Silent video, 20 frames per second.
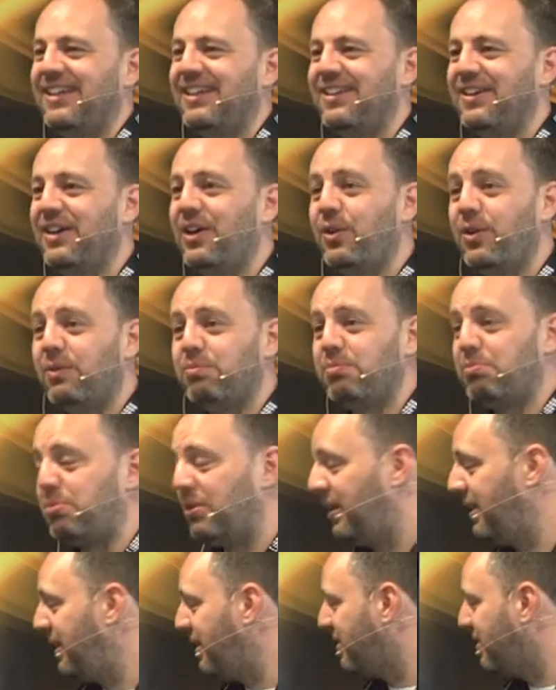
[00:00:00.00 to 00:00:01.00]
Oh,
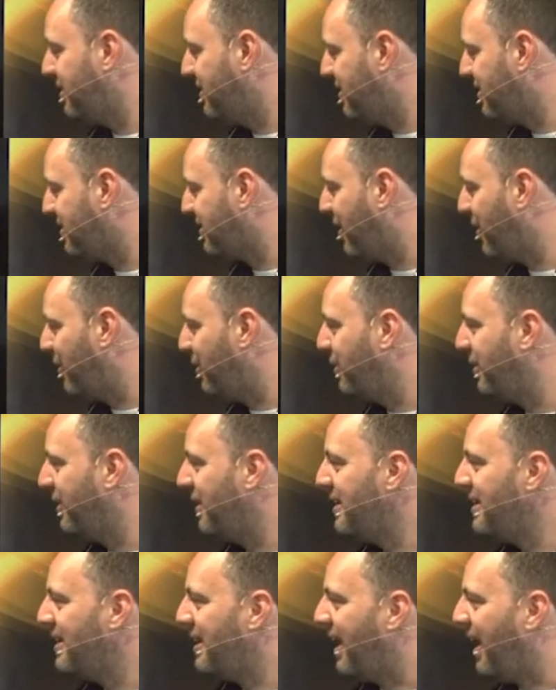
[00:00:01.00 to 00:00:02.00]
brilliant. So,
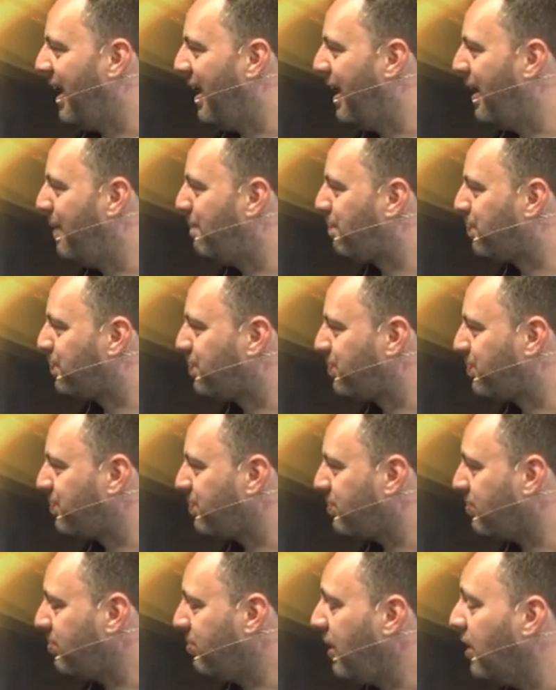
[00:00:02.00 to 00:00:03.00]

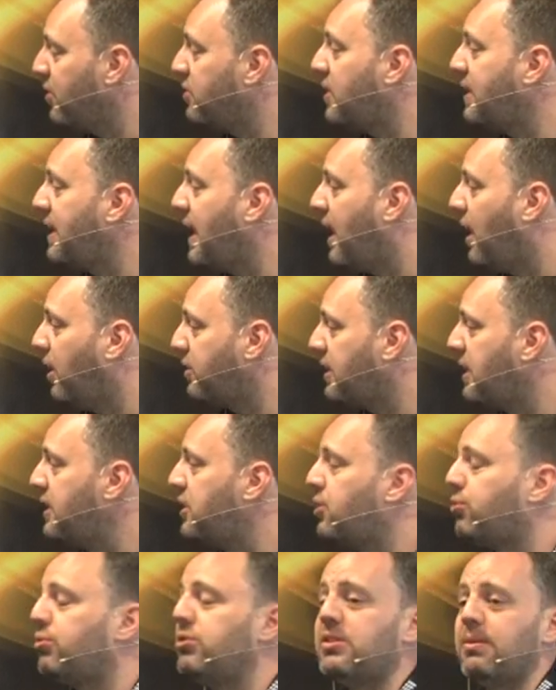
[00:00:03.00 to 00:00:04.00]
yeah, I'll take you through